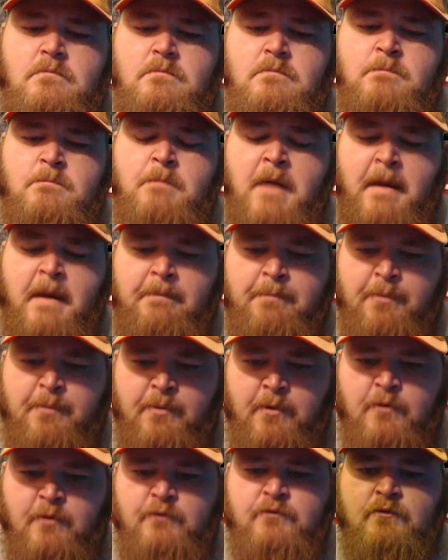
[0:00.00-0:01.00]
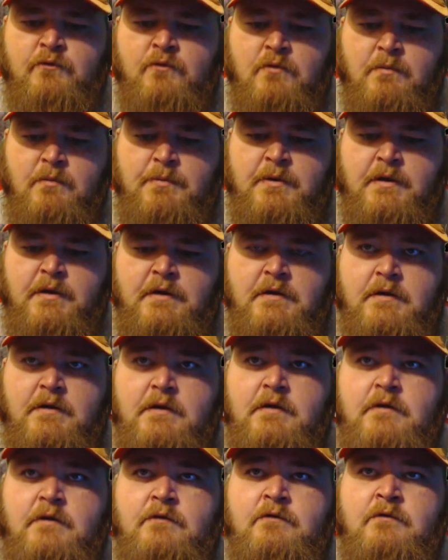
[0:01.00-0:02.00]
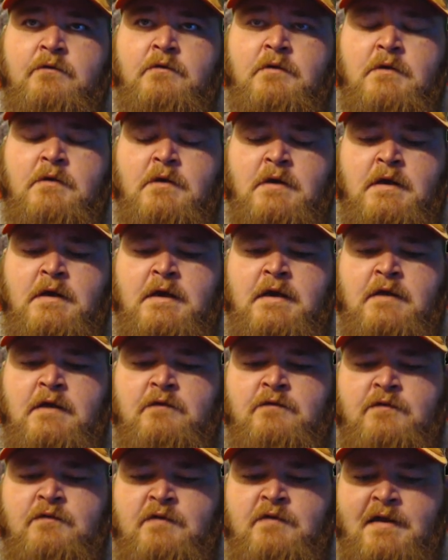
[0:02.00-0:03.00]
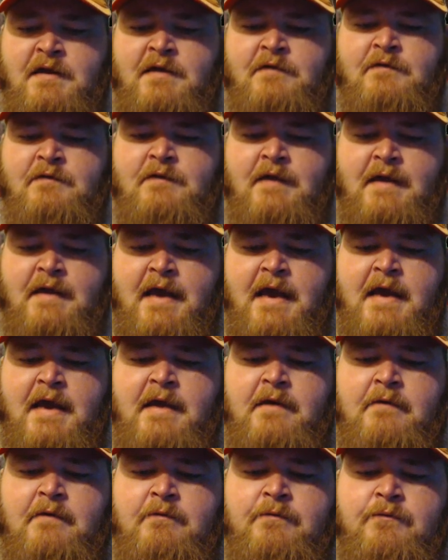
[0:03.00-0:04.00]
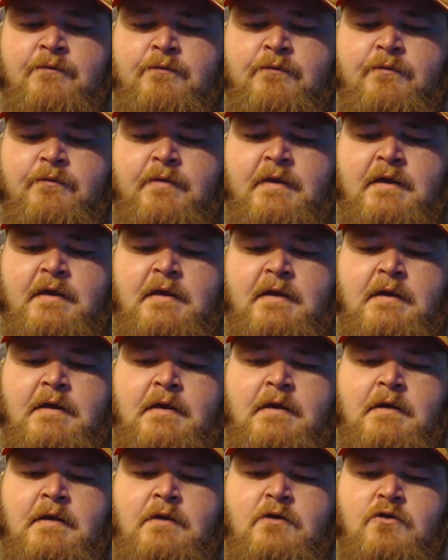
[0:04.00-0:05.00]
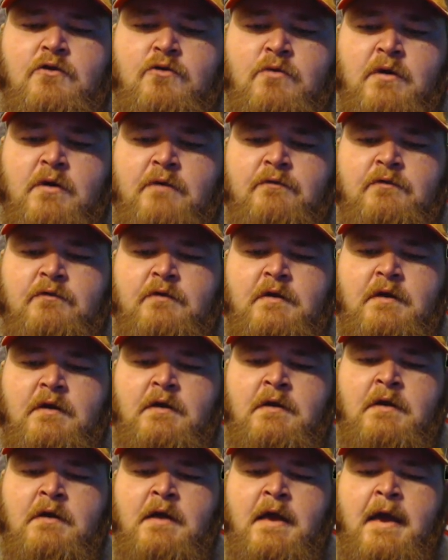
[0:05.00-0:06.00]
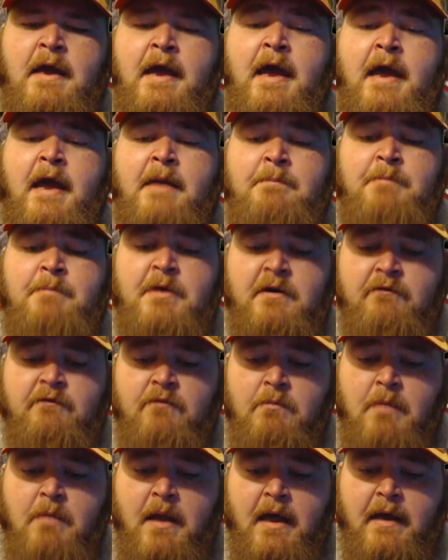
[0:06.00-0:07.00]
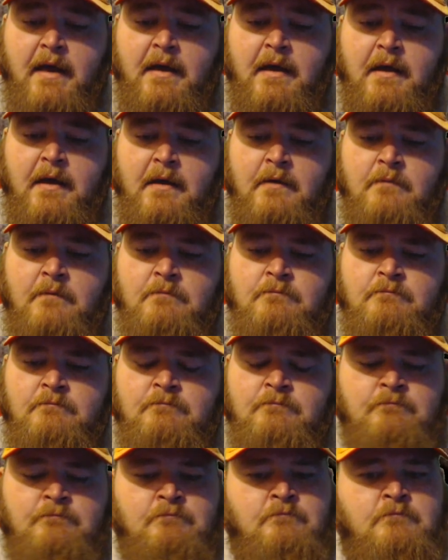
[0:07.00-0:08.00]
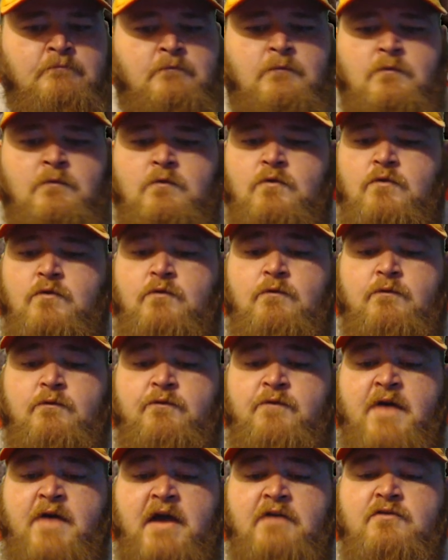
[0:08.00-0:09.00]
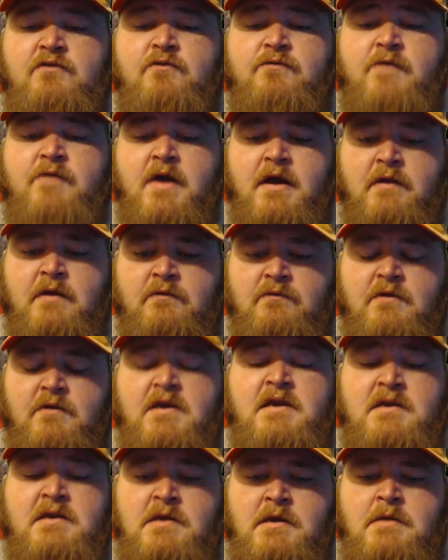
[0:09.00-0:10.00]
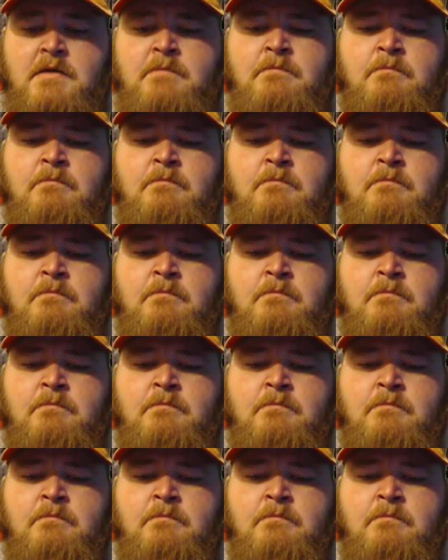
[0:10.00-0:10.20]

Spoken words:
My personal opinion is this gave the UFC a bit of a black eye. Facts are facts. It did.